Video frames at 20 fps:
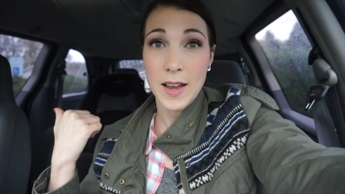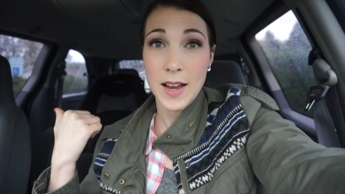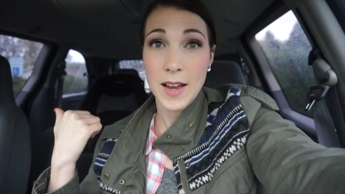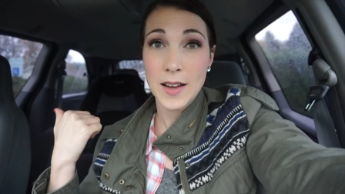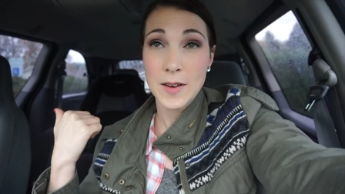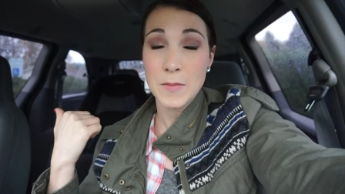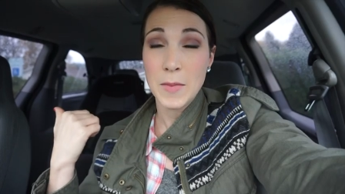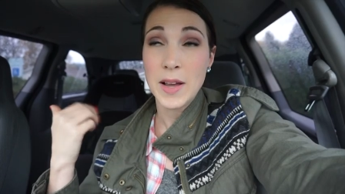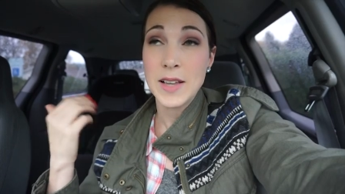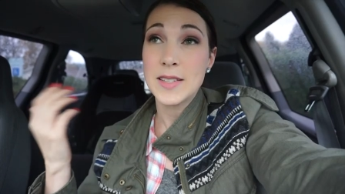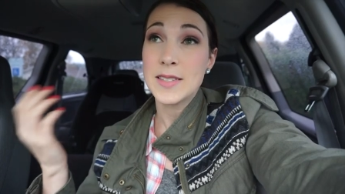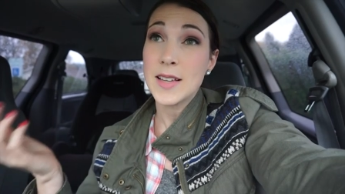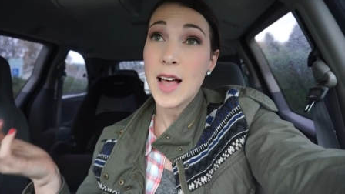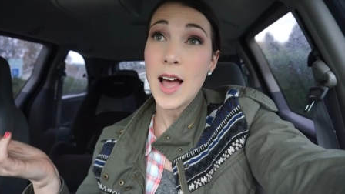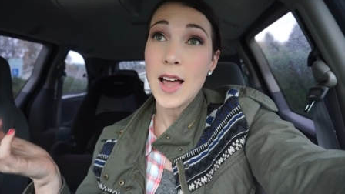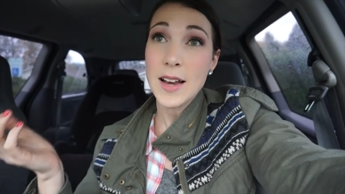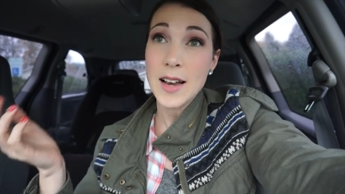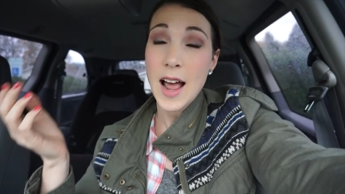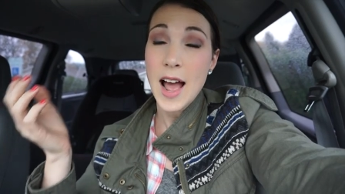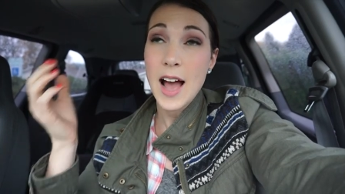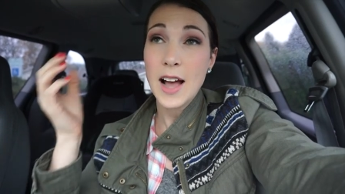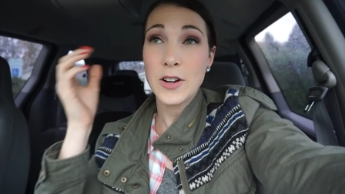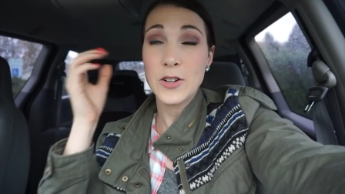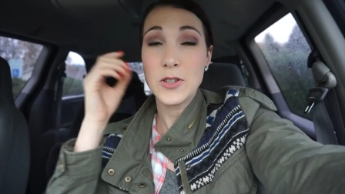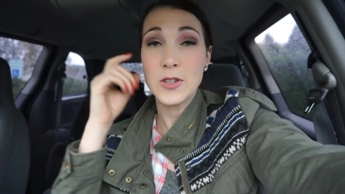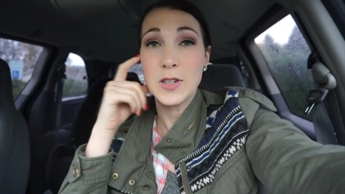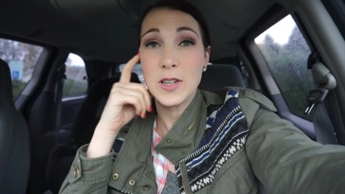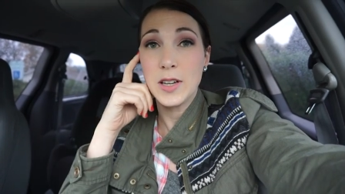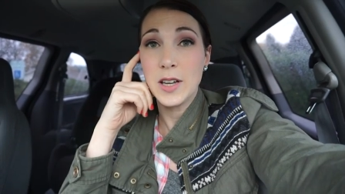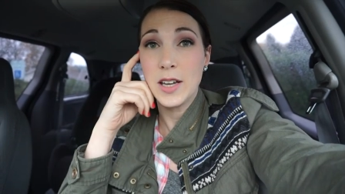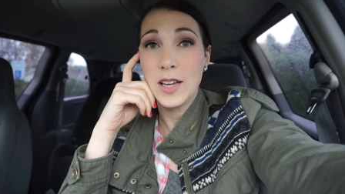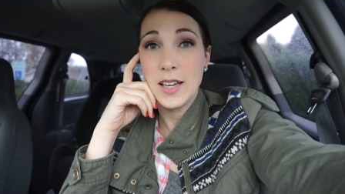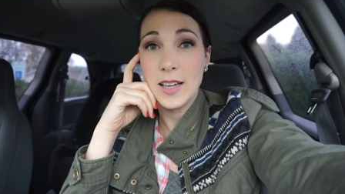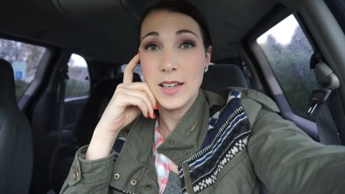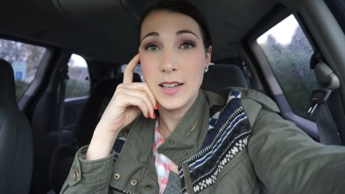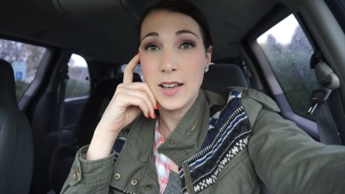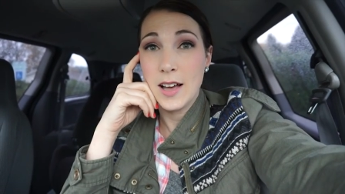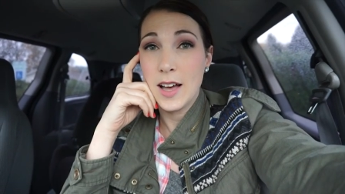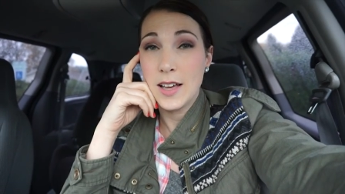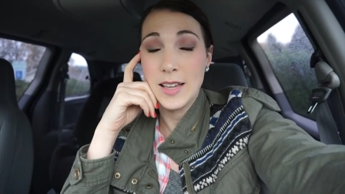and my son actually,
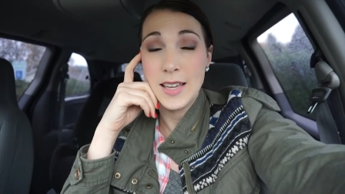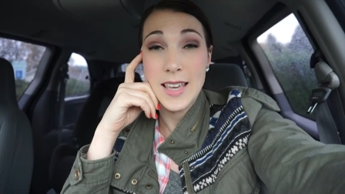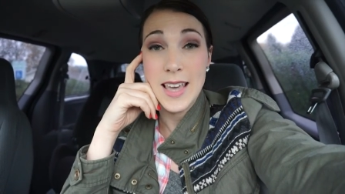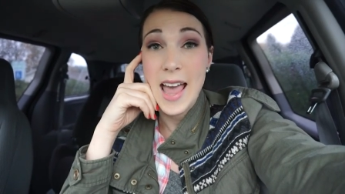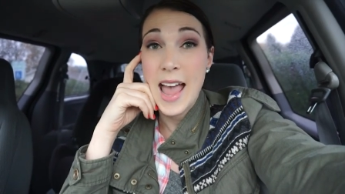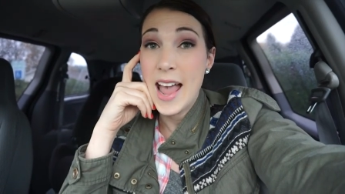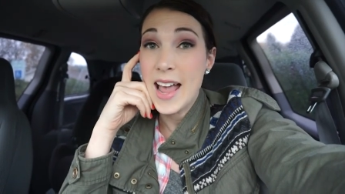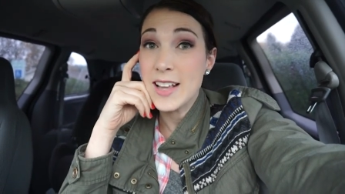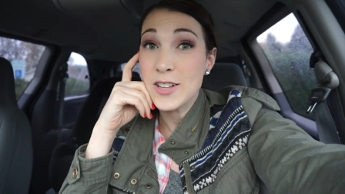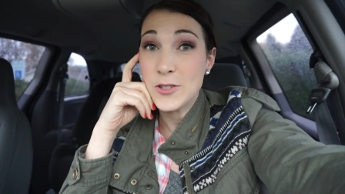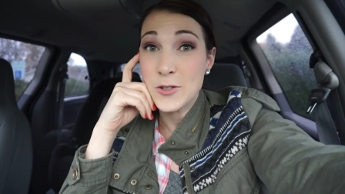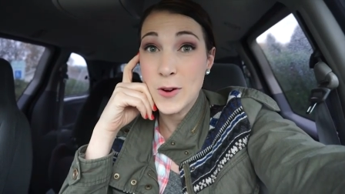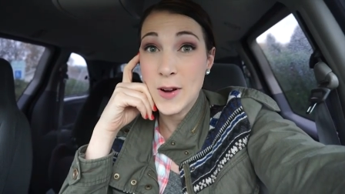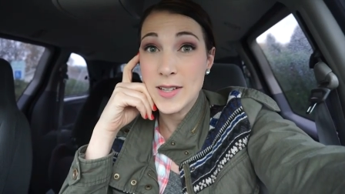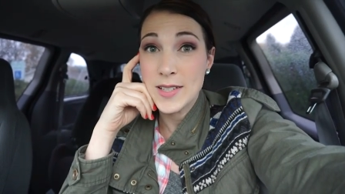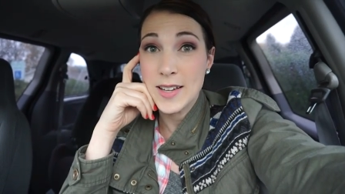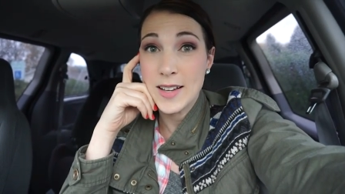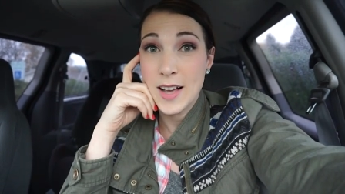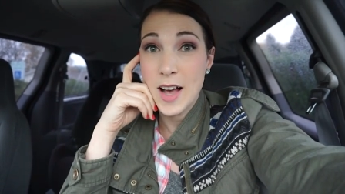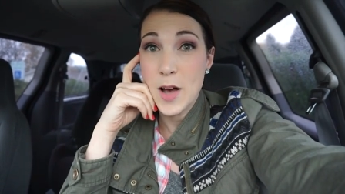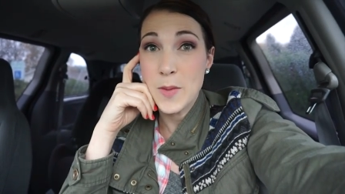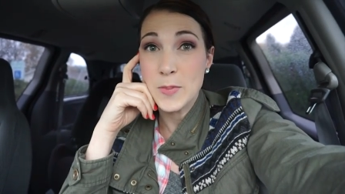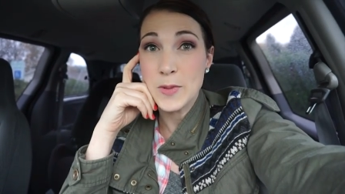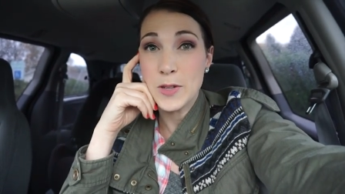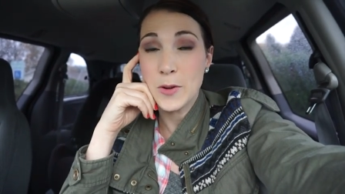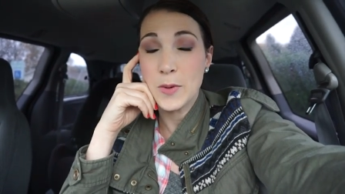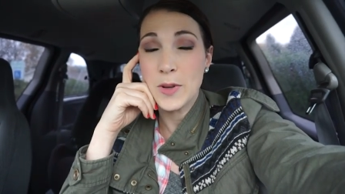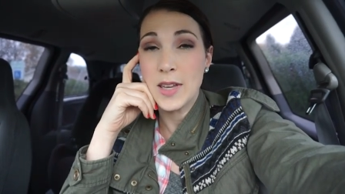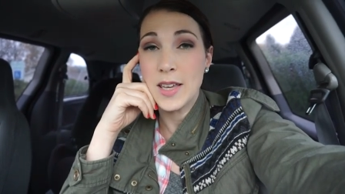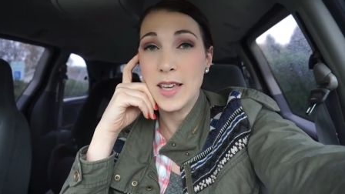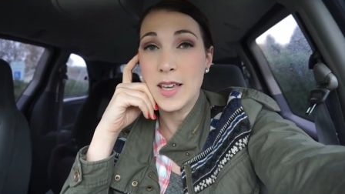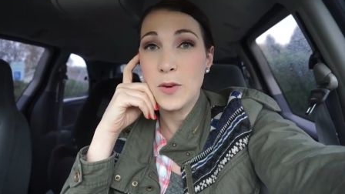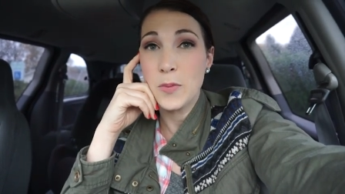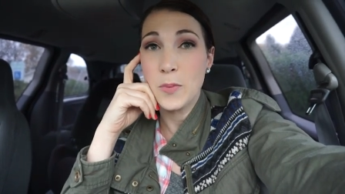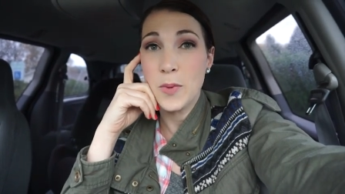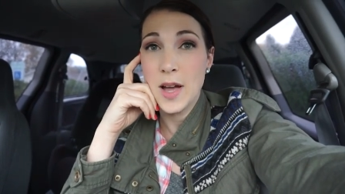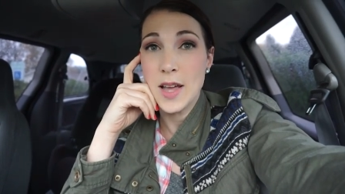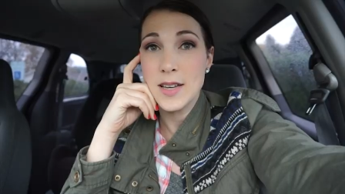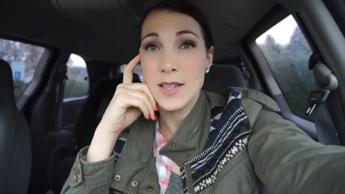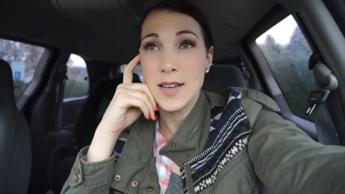uh, he hates dressing up, so he
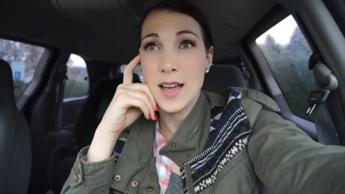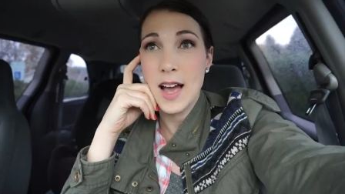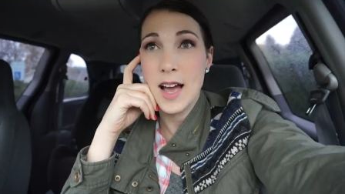went